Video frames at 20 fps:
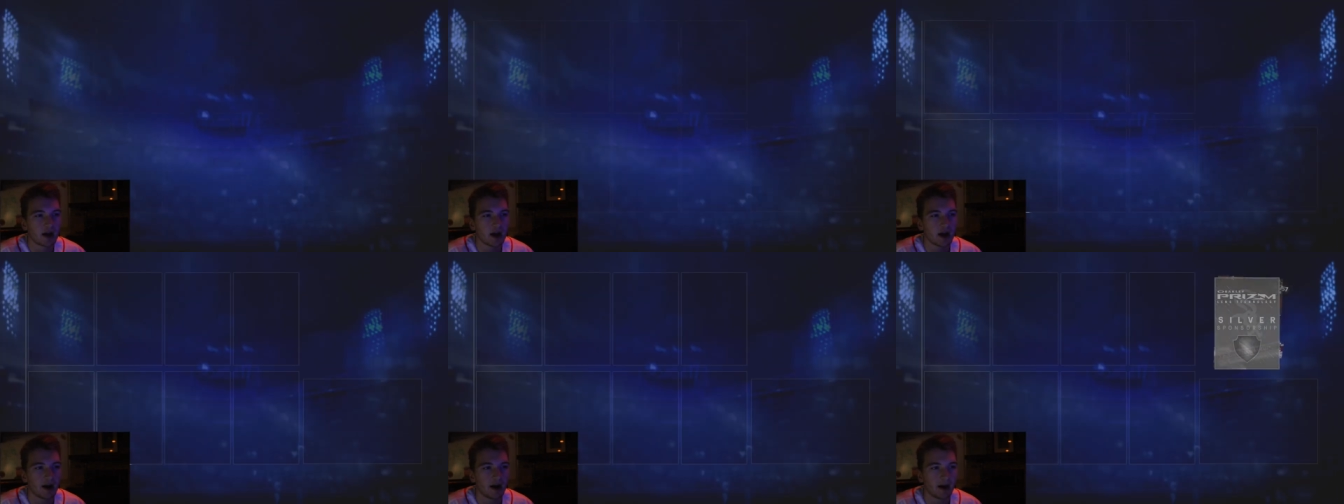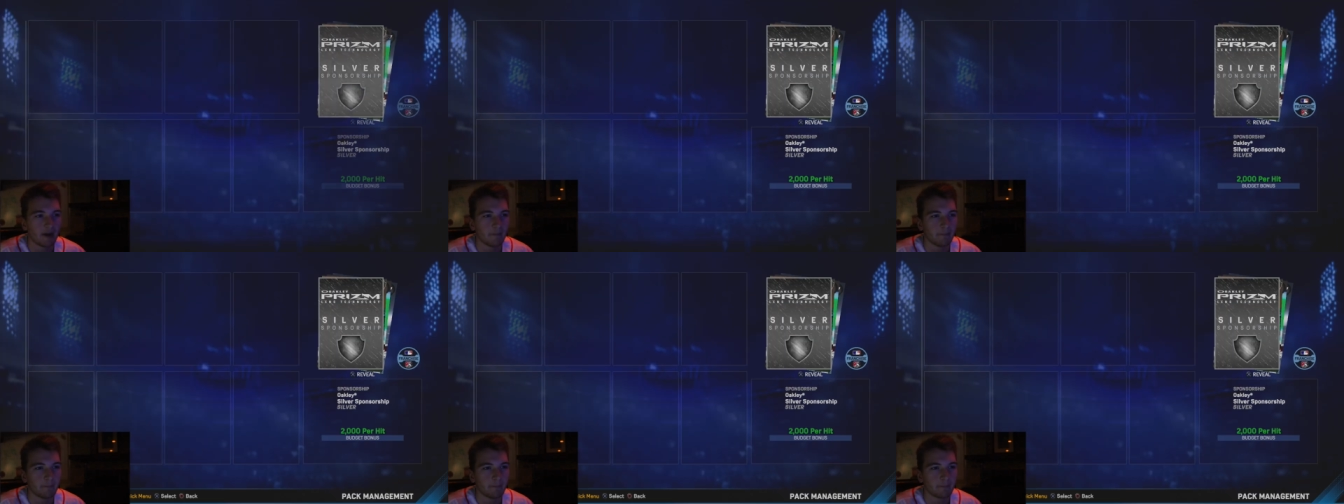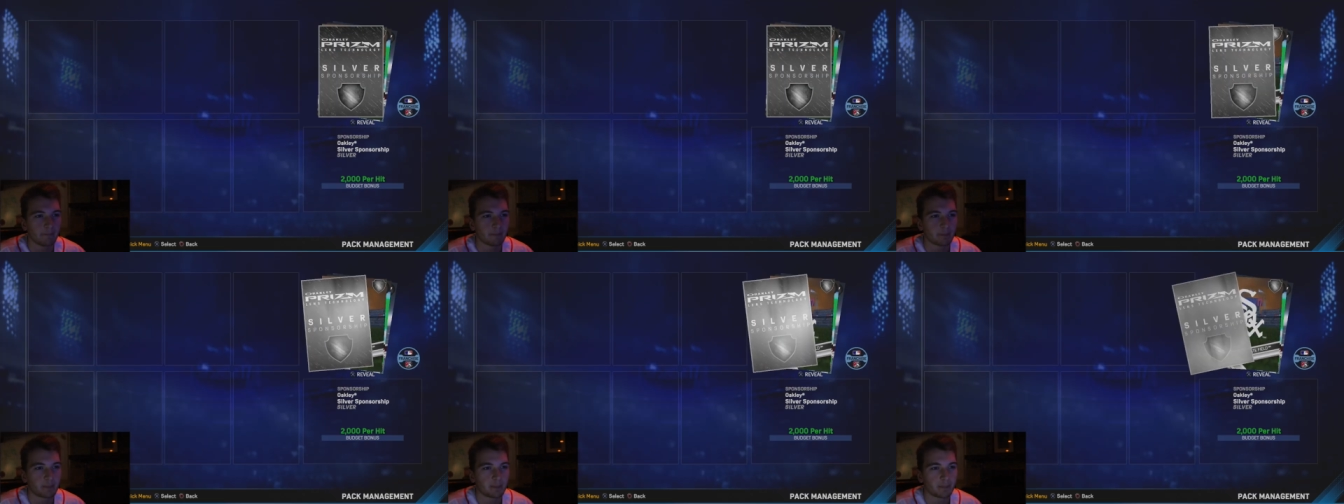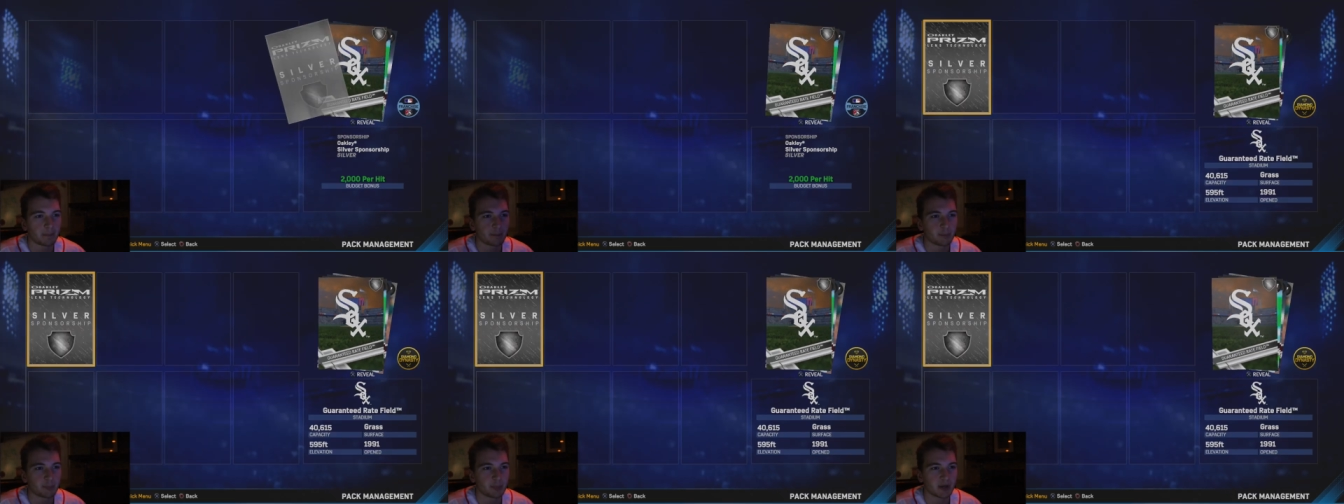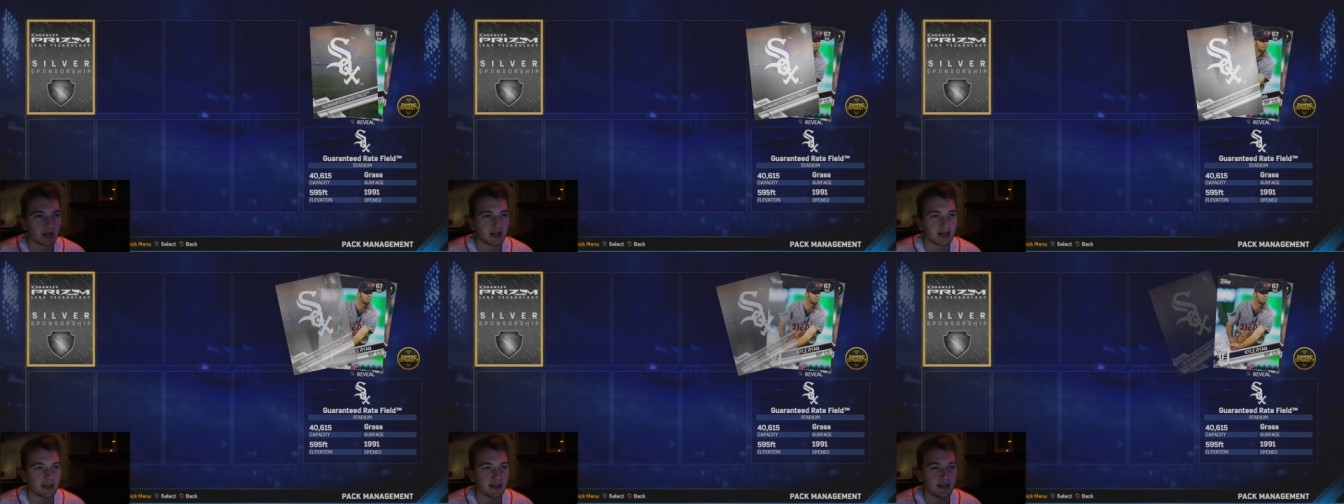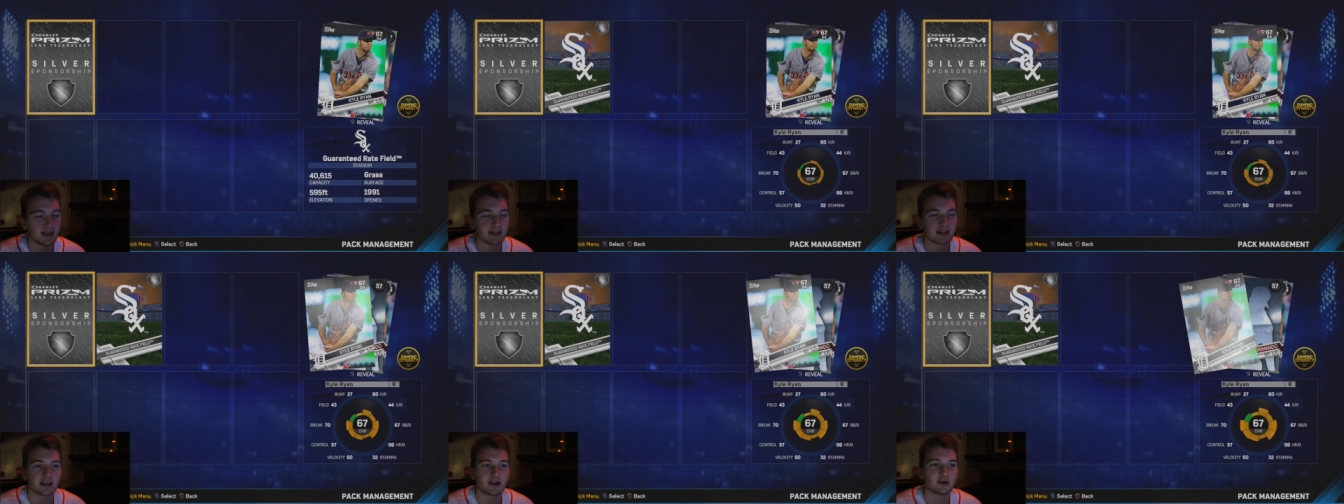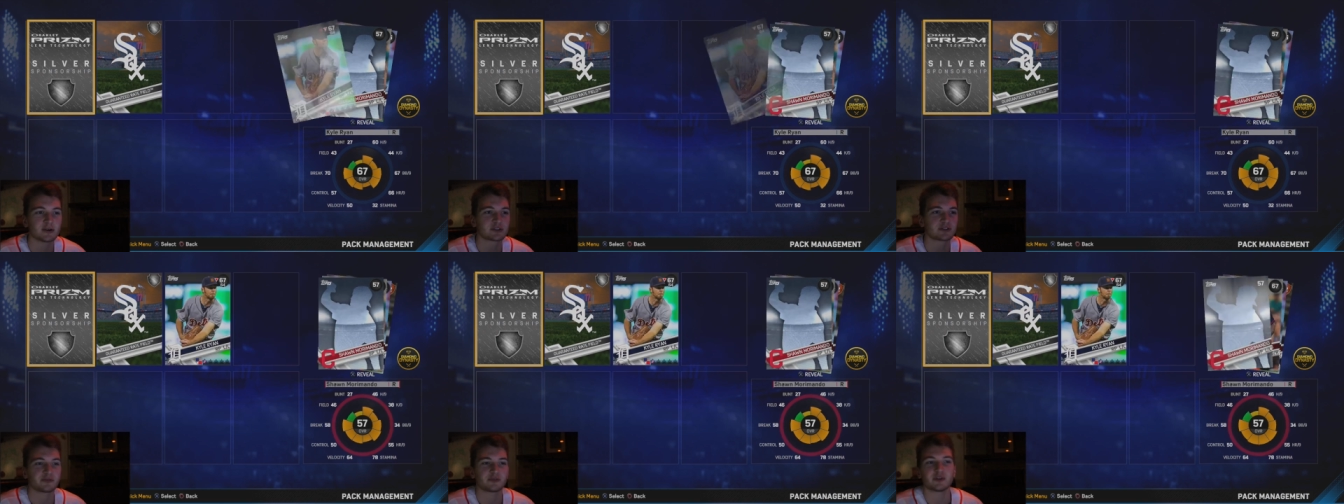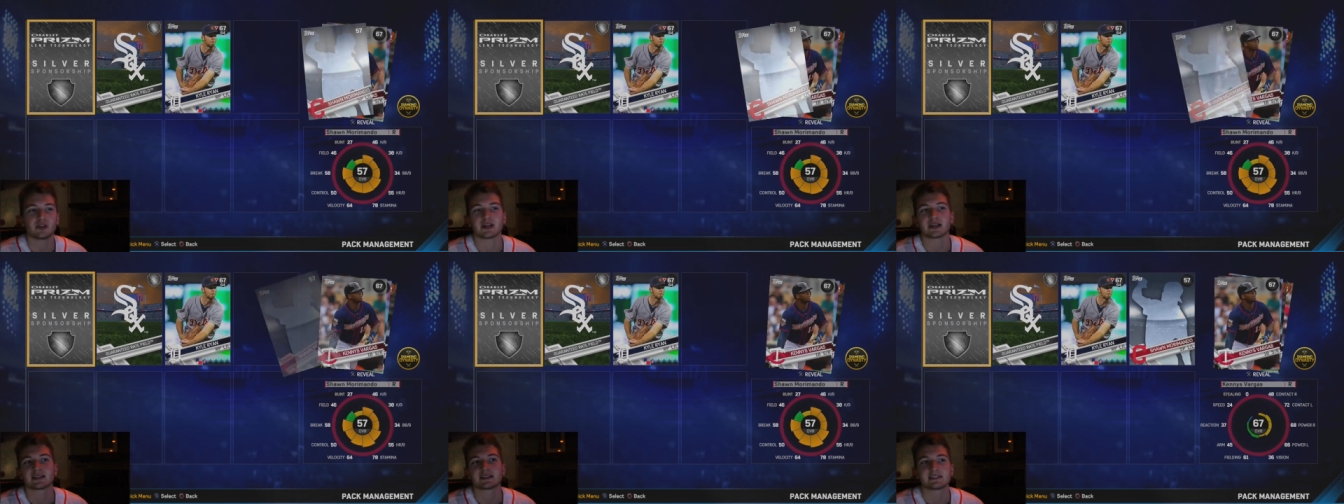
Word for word: Um, but it goes for like